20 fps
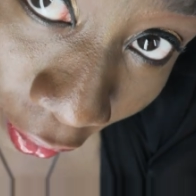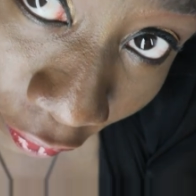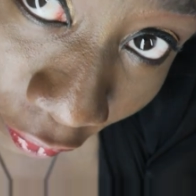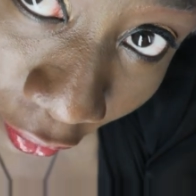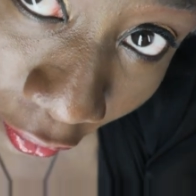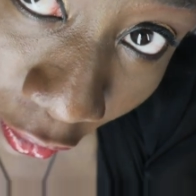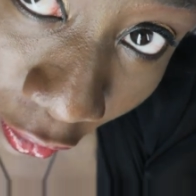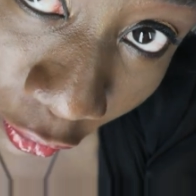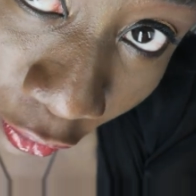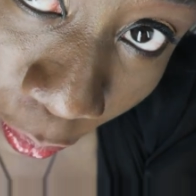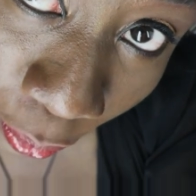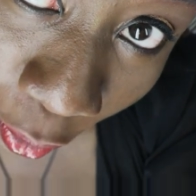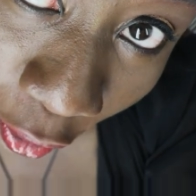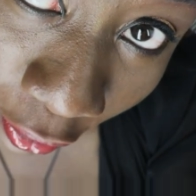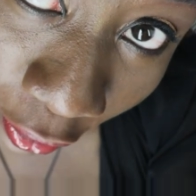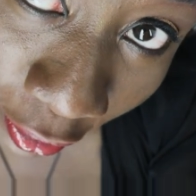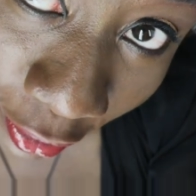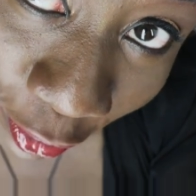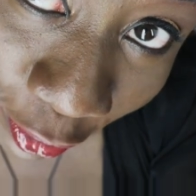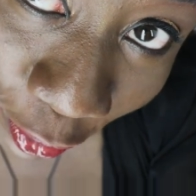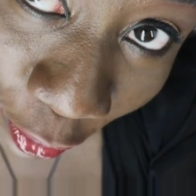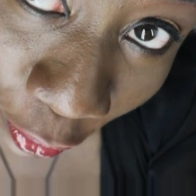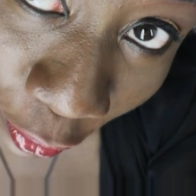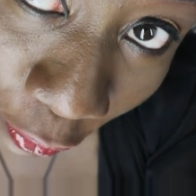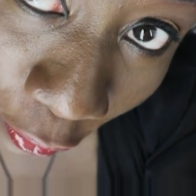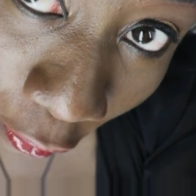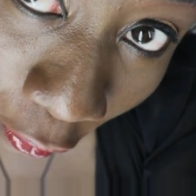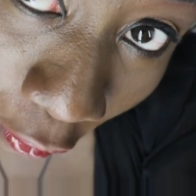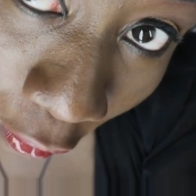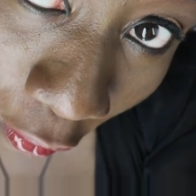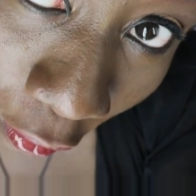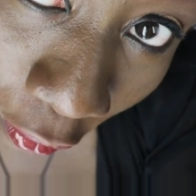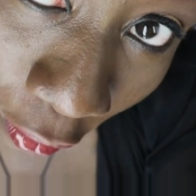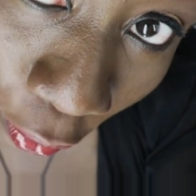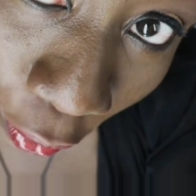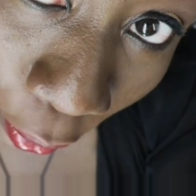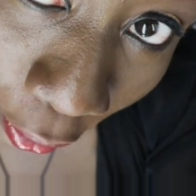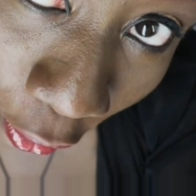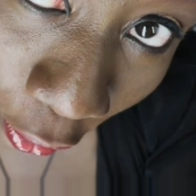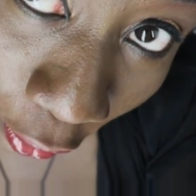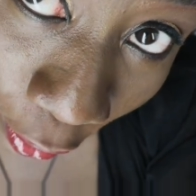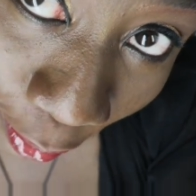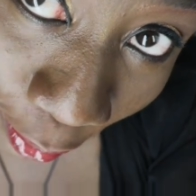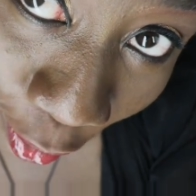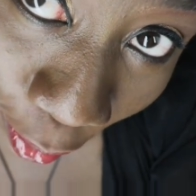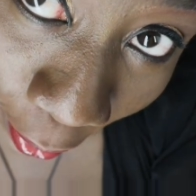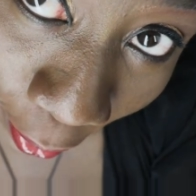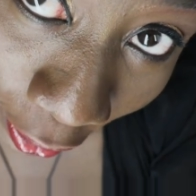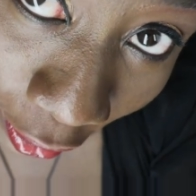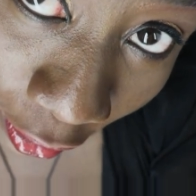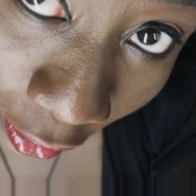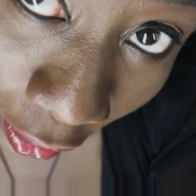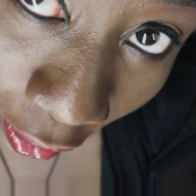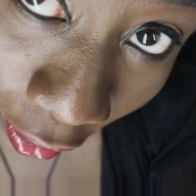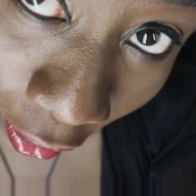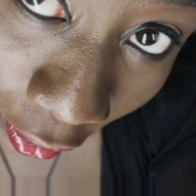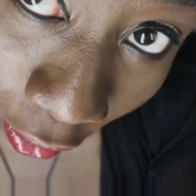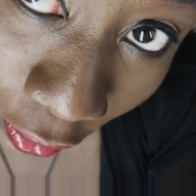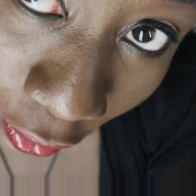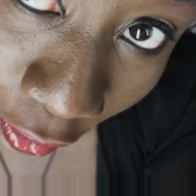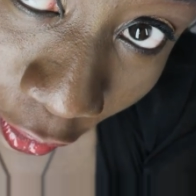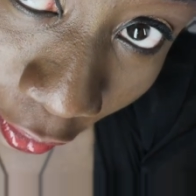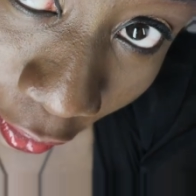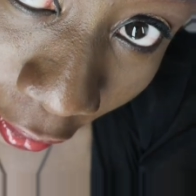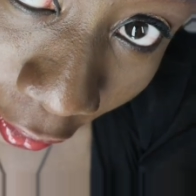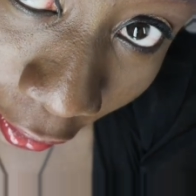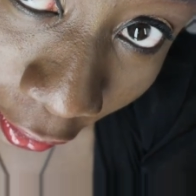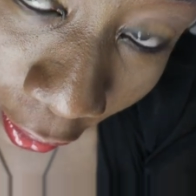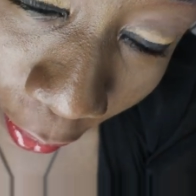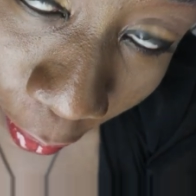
a very good morning to you all. Welcome to my channel. Today